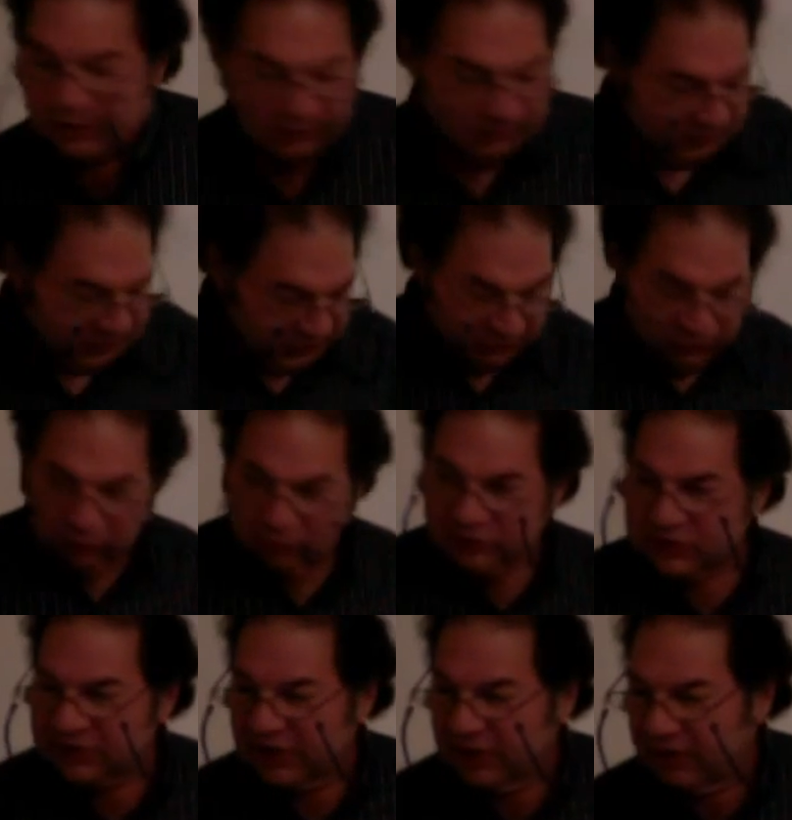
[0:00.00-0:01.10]
Control C
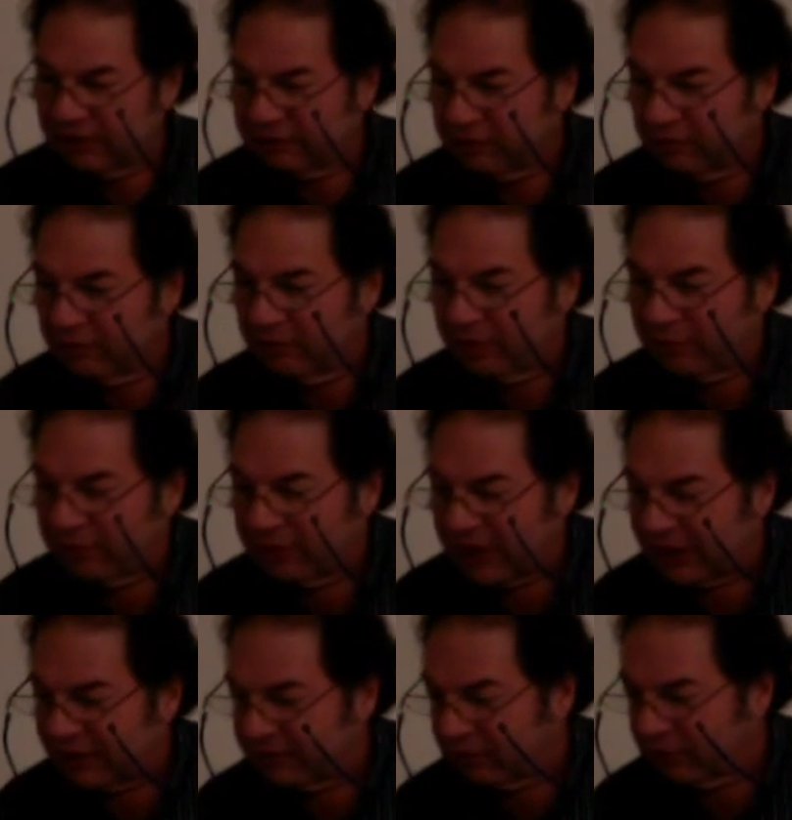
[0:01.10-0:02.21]
if you remember that,
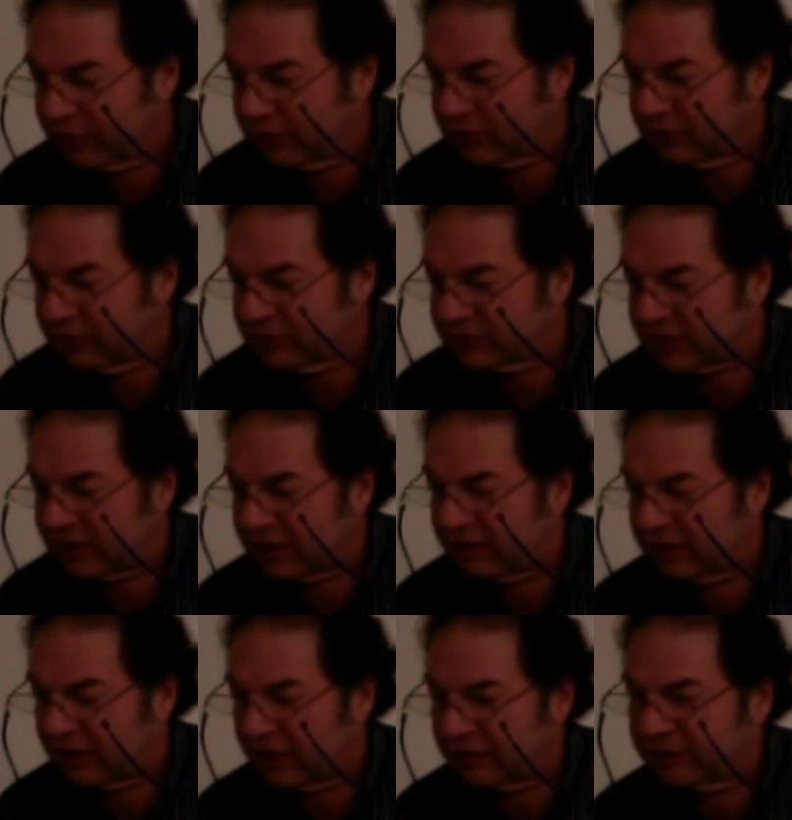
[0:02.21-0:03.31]
or you can use anything
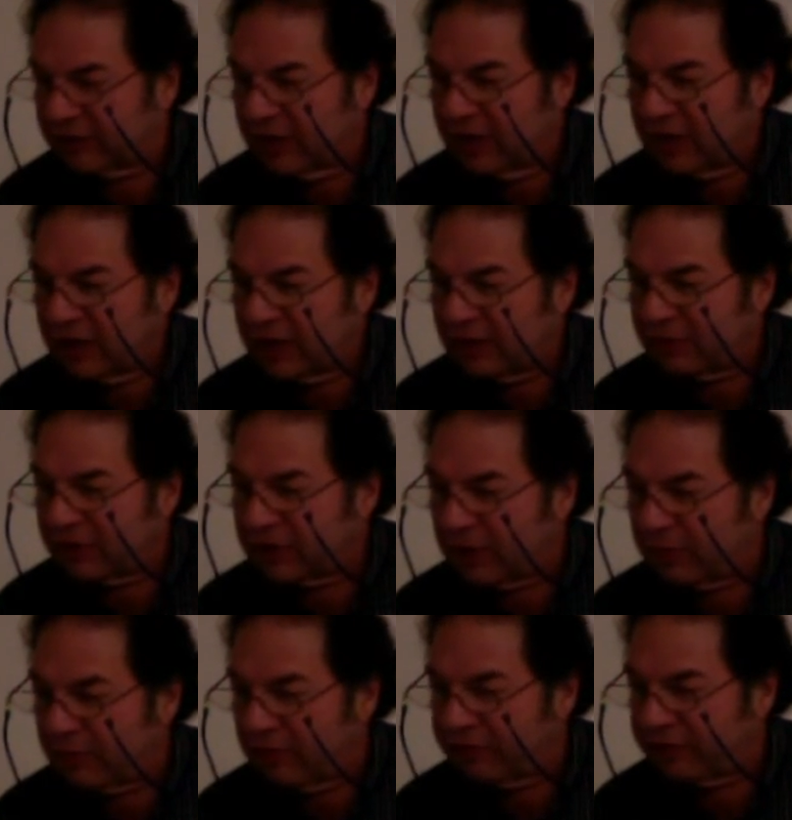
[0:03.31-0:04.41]
else. And I'm going to come
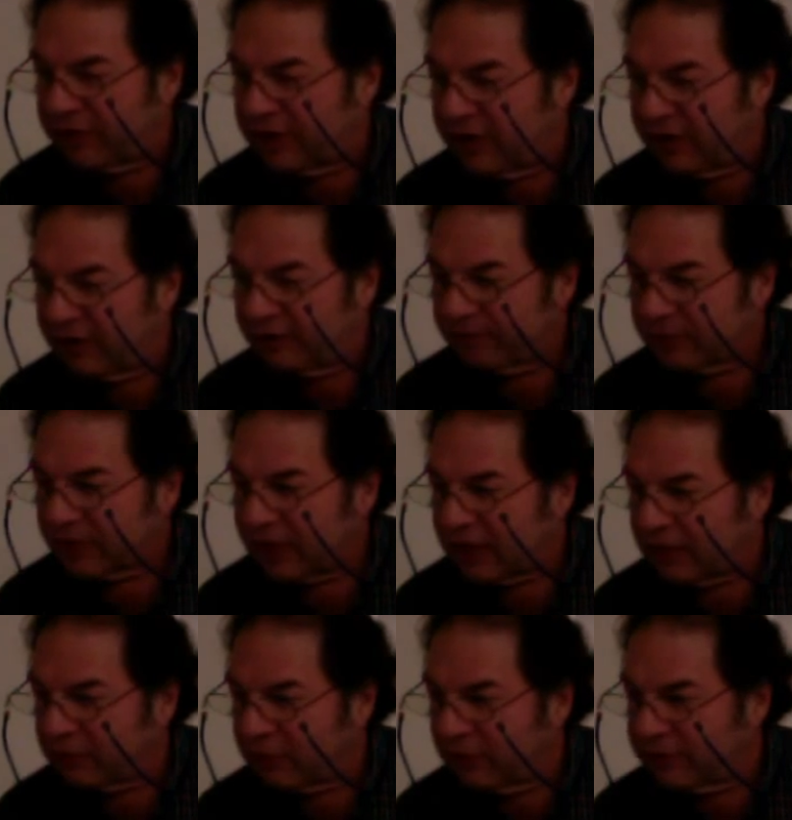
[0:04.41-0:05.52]
over here and I'm
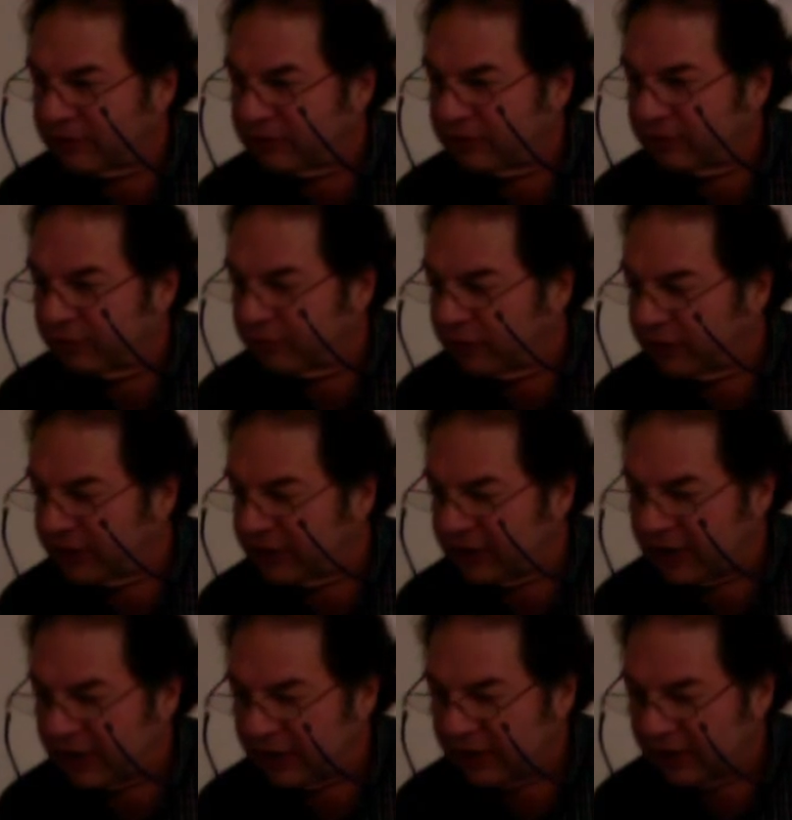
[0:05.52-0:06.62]
going to put in a